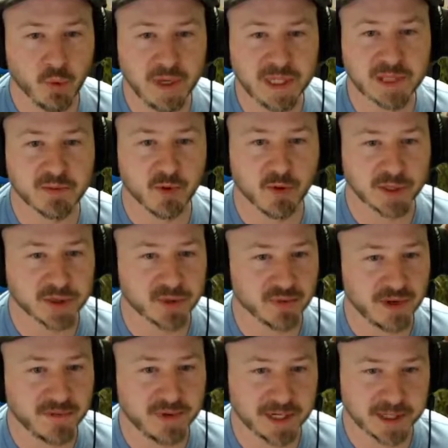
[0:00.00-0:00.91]
Sports
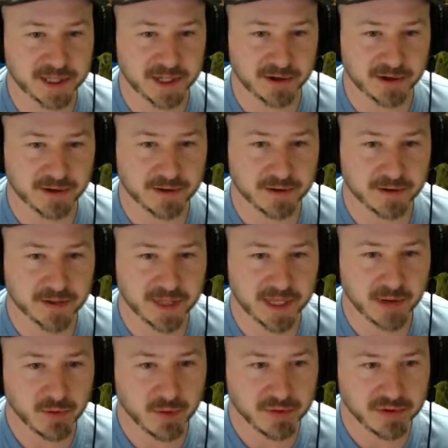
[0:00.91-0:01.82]
remix here
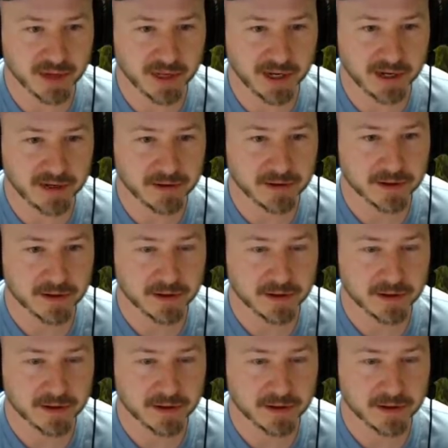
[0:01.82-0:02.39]
that will play.